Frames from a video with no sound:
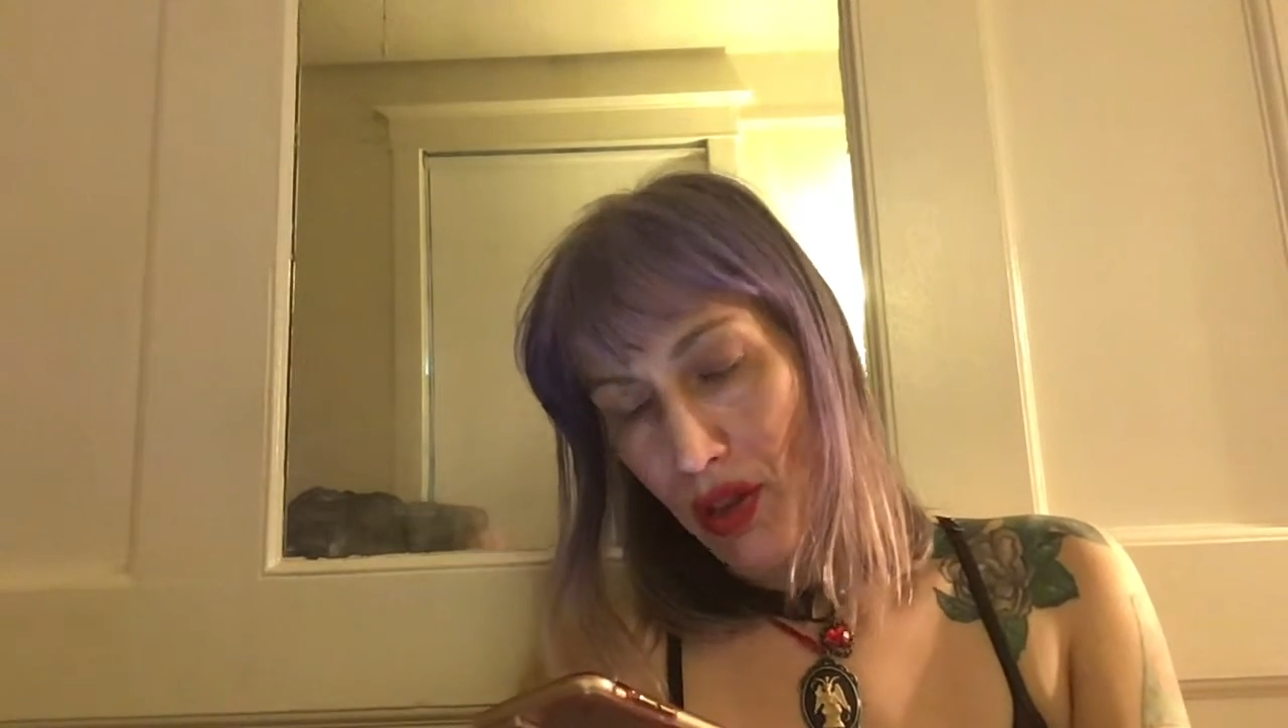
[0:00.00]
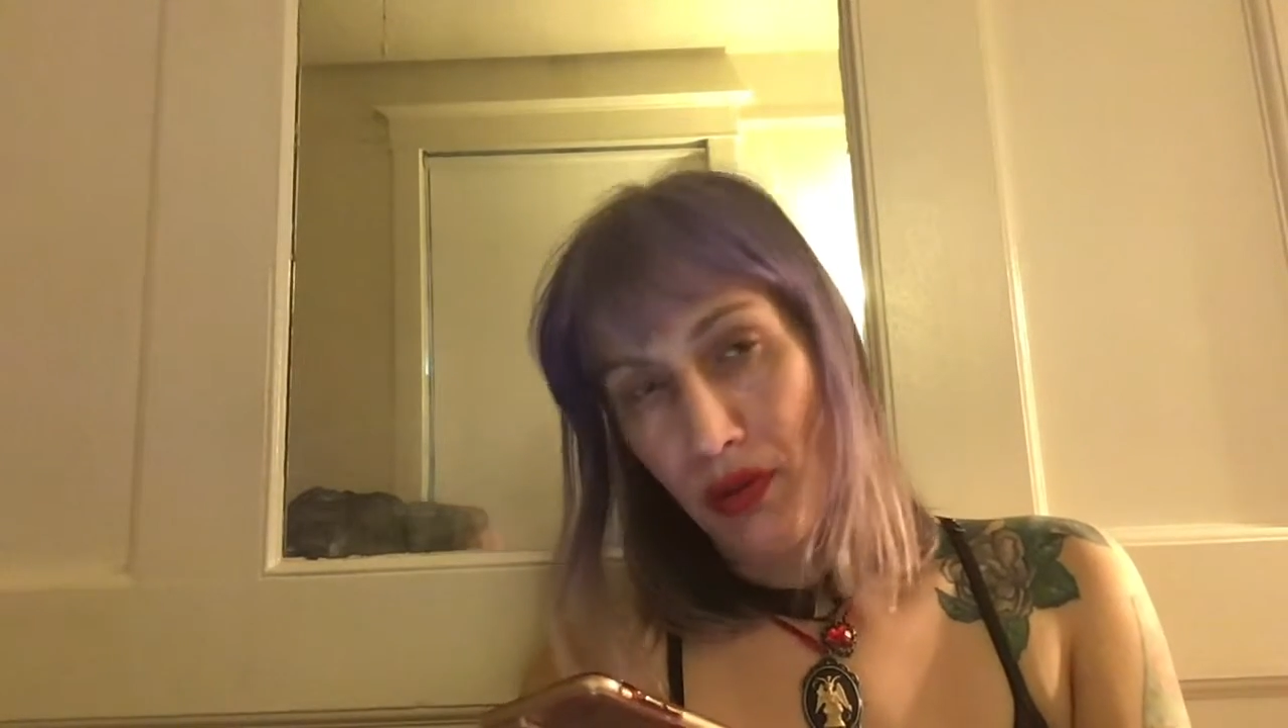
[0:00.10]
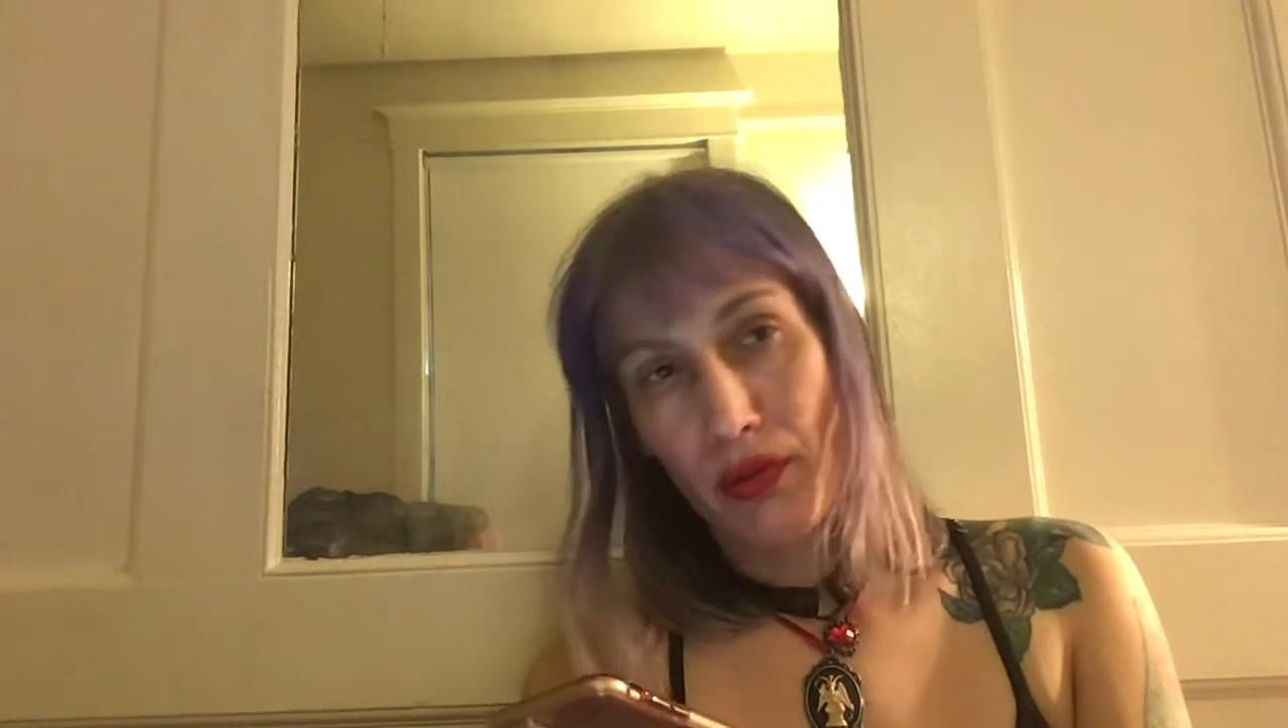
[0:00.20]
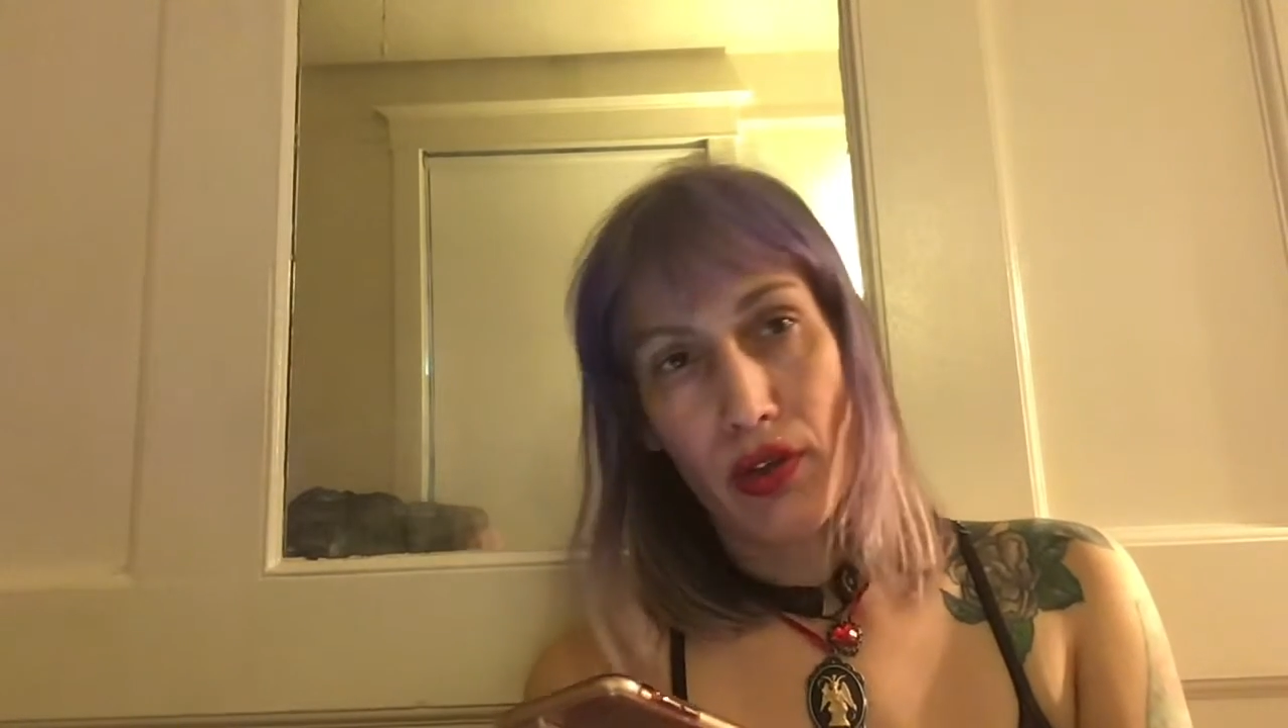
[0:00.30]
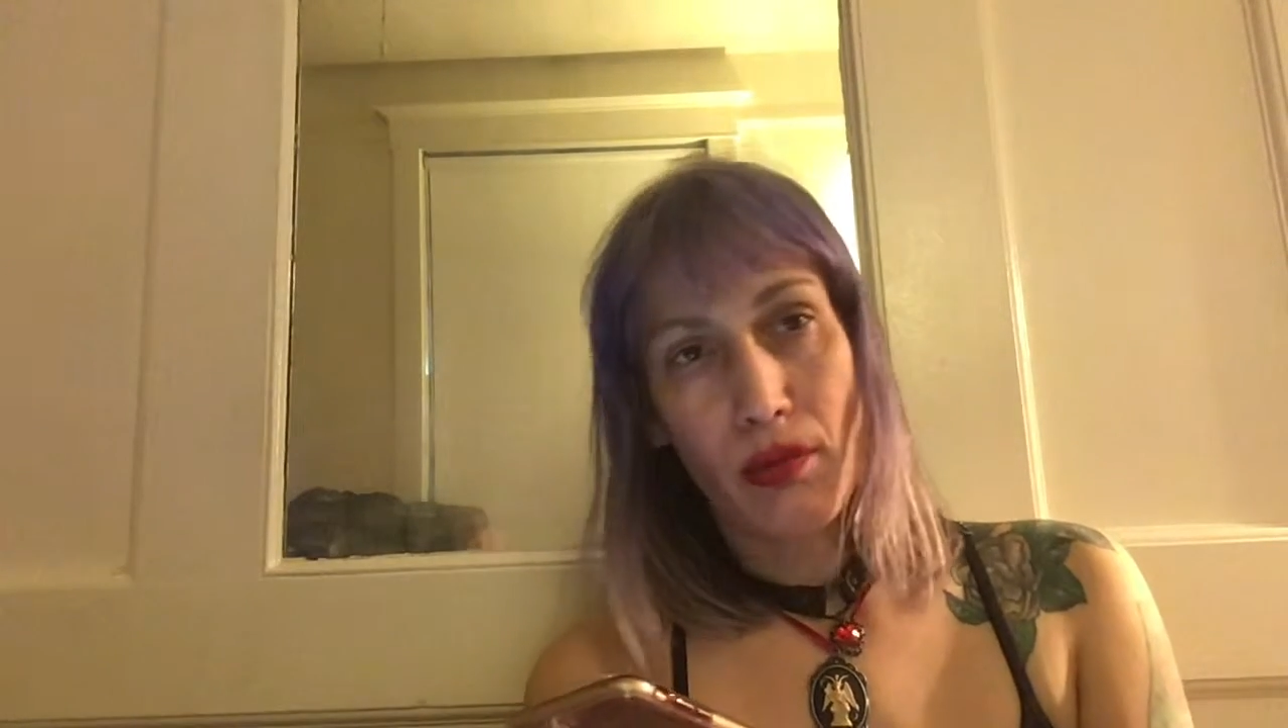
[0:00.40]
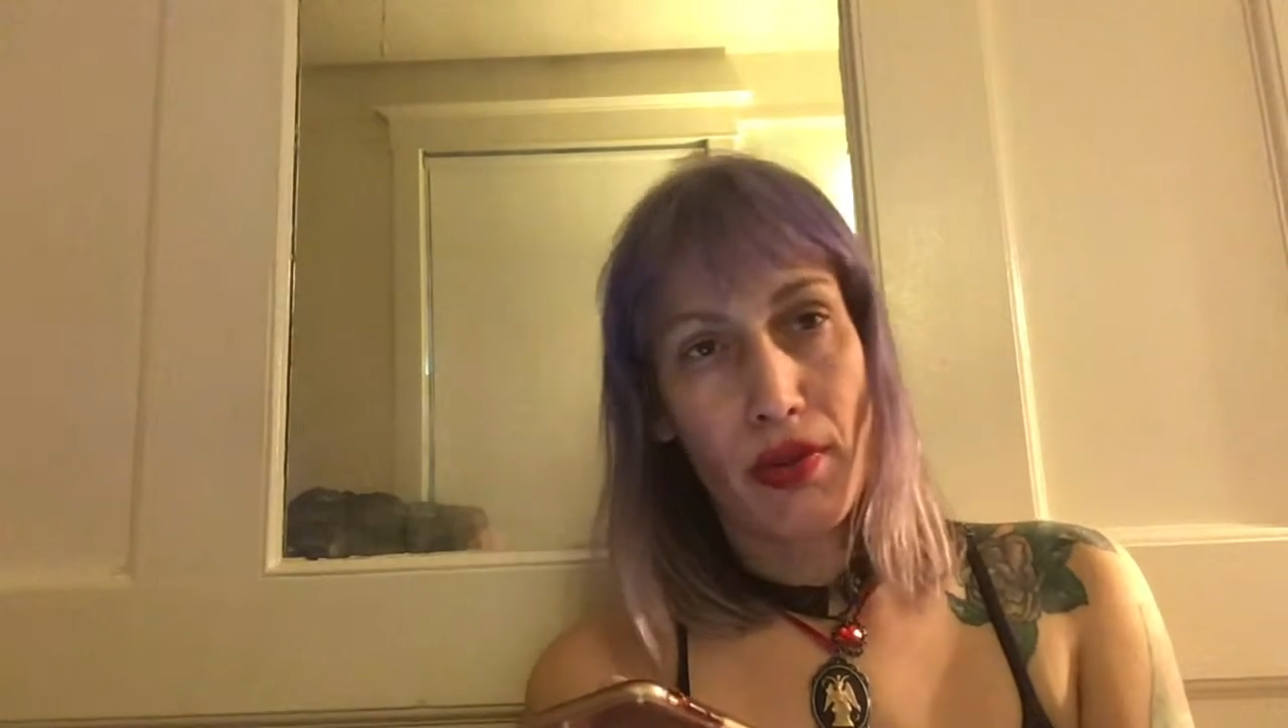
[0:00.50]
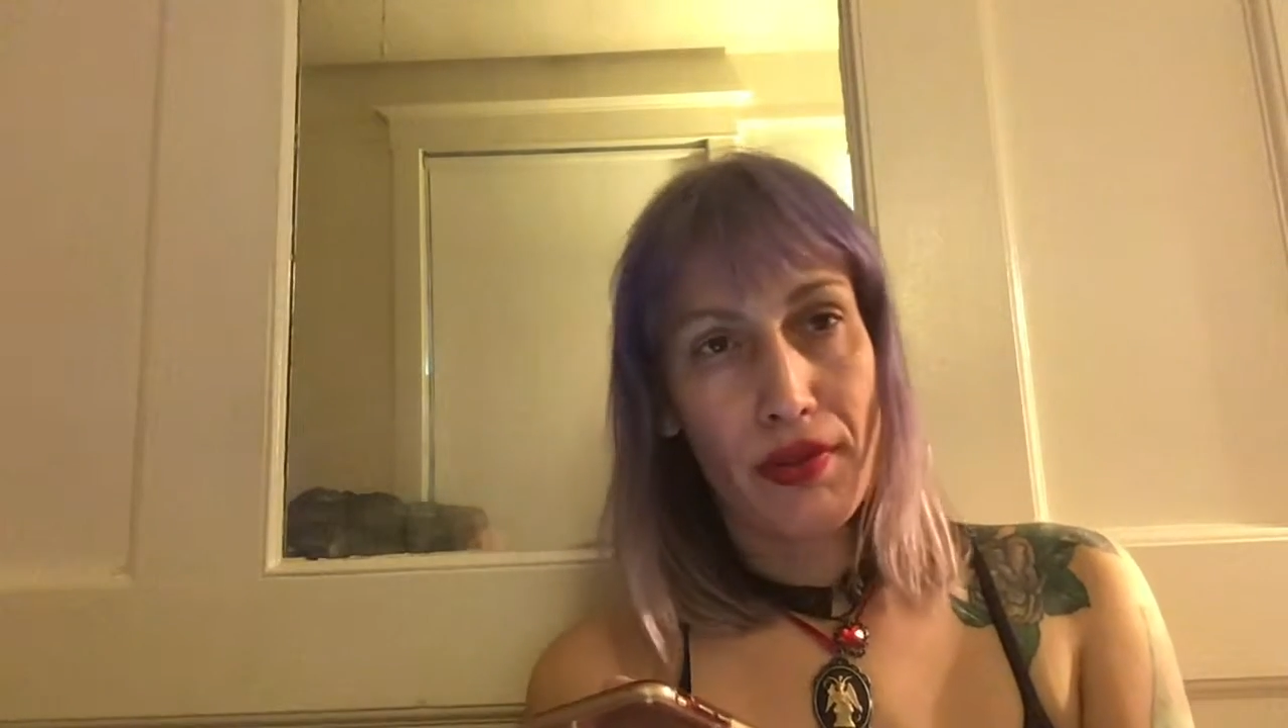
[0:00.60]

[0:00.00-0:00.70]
Hollywood on